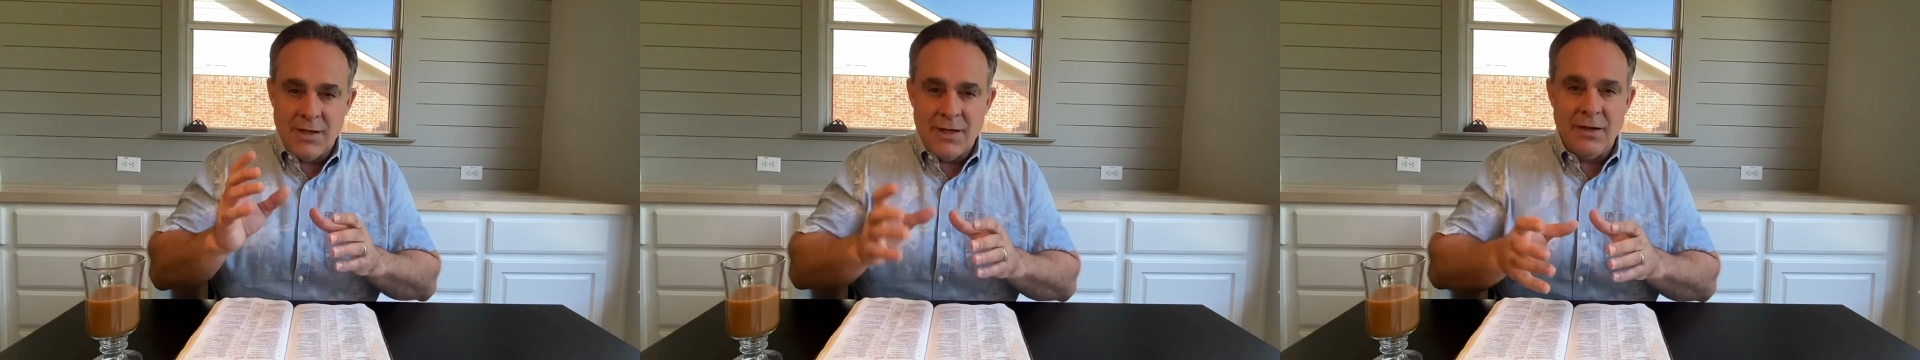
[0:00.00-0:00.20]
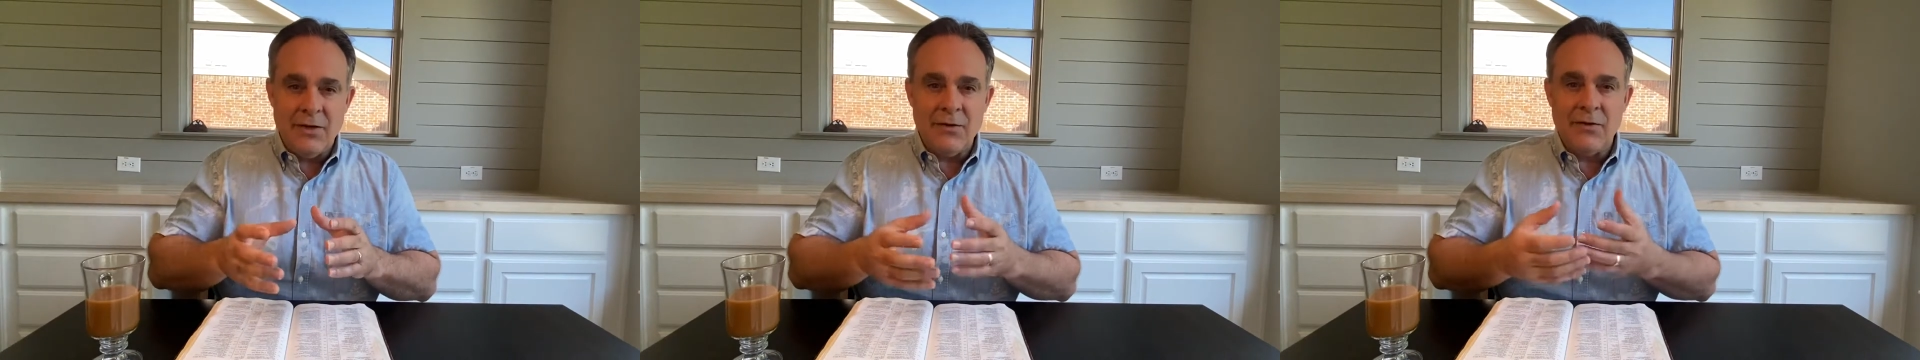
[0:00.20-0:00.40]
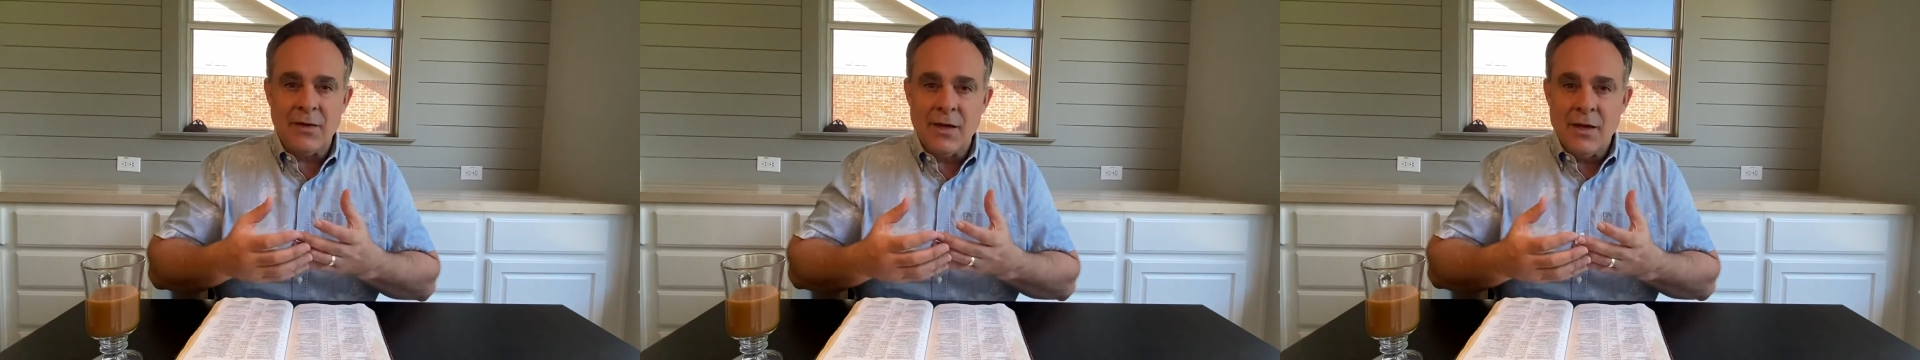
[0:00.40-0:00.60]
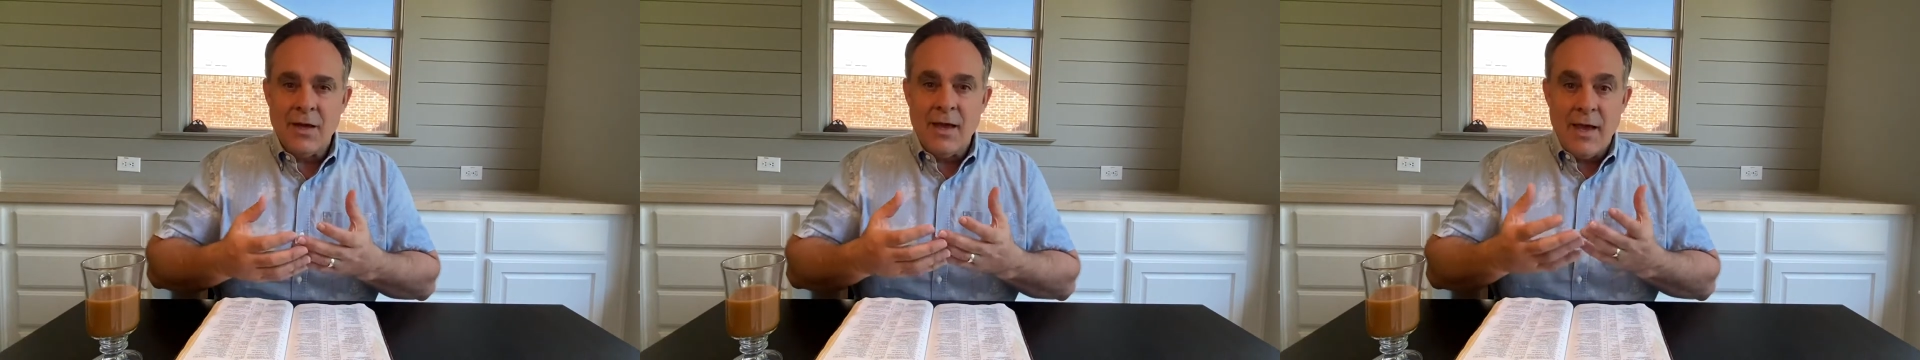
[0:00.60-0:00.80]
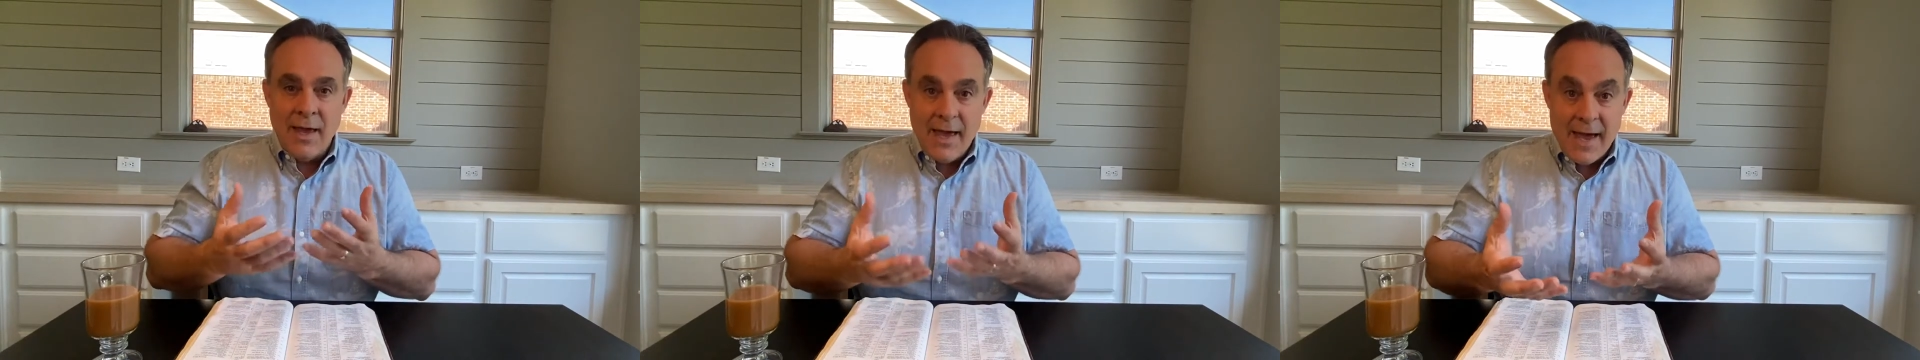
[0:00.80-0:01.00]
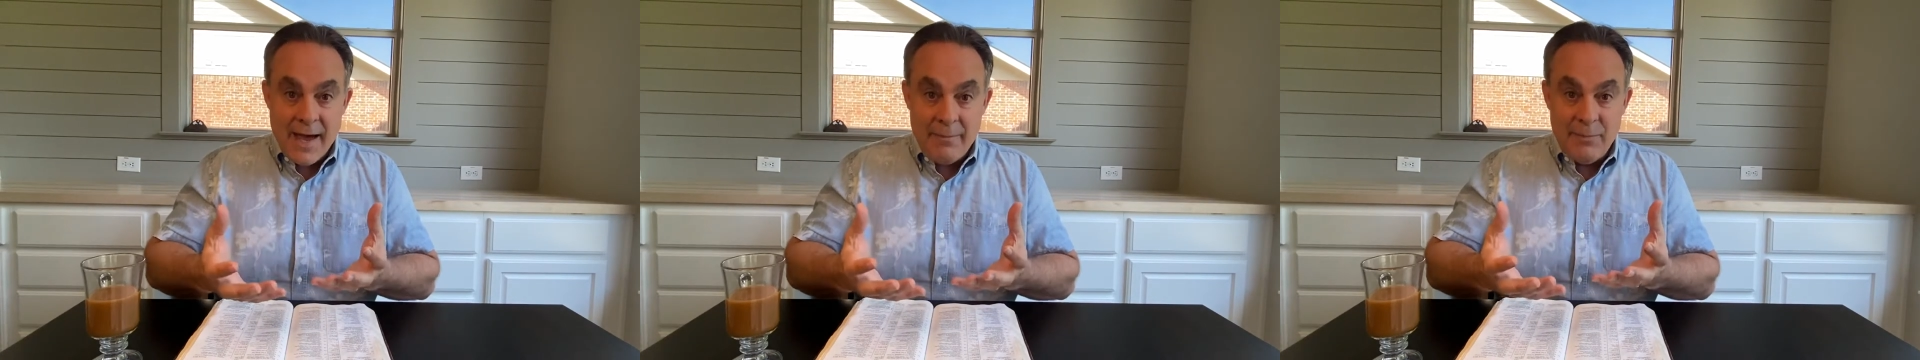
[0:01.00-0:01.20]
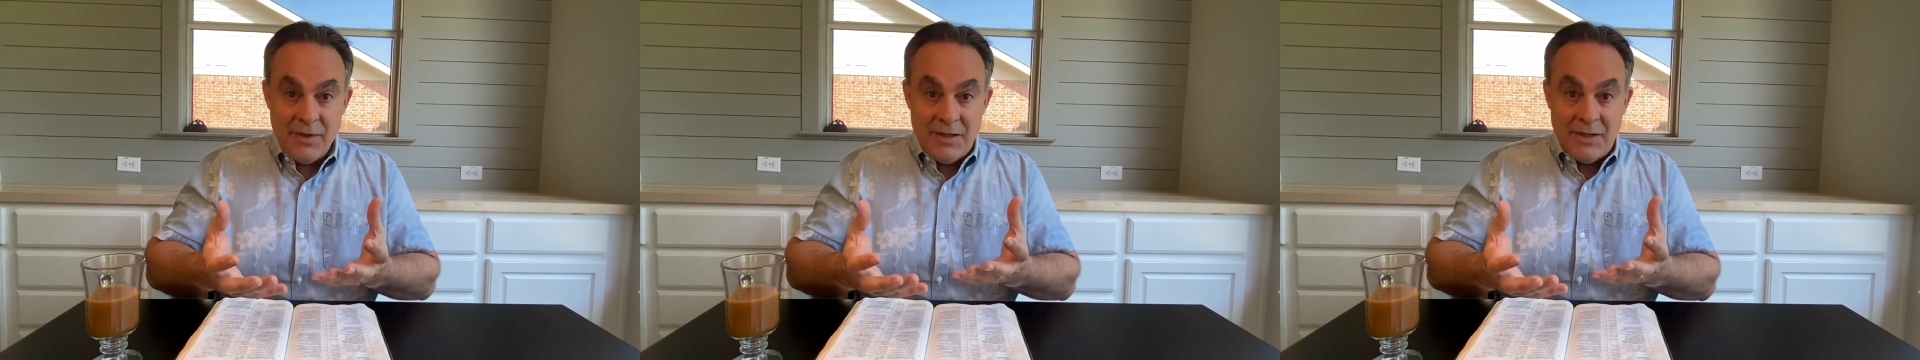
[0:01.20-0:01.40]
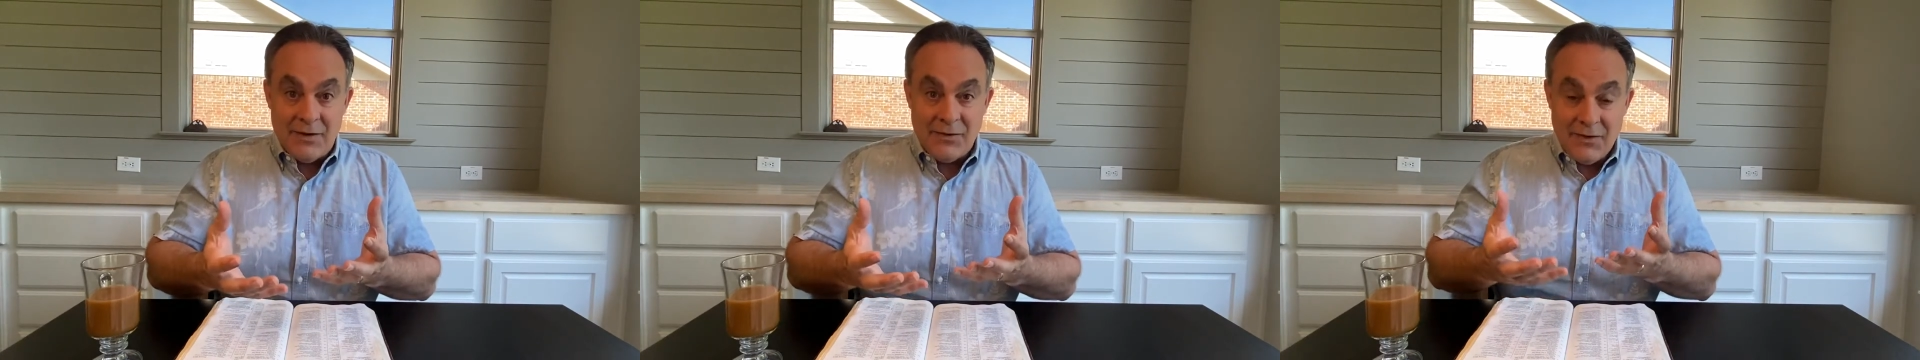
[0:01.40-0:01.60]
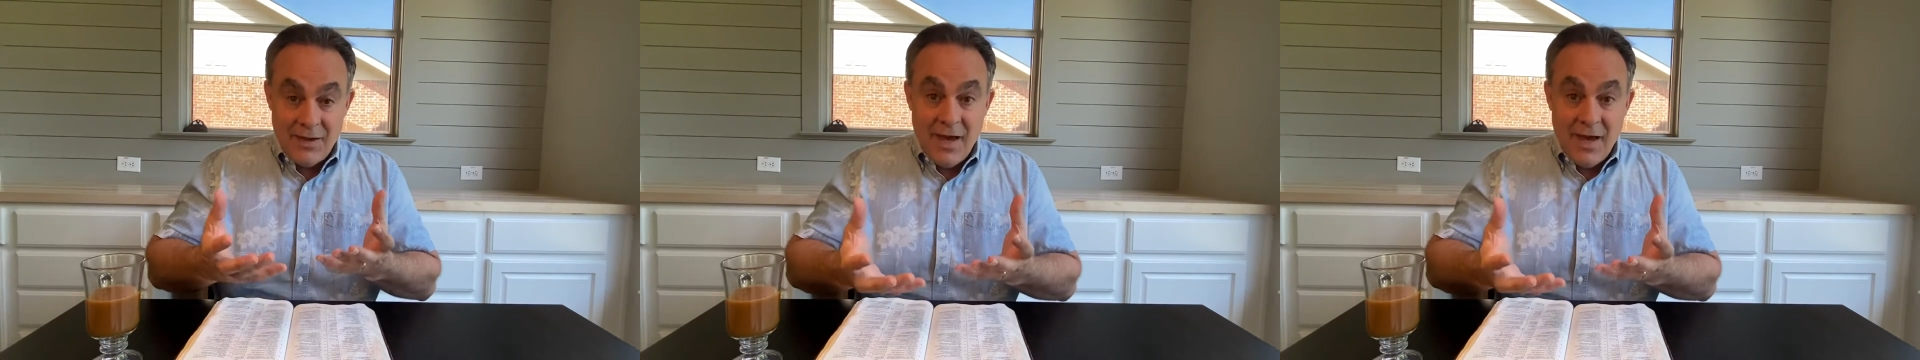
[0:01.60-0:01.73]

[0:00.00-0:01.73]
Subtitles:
is happiness.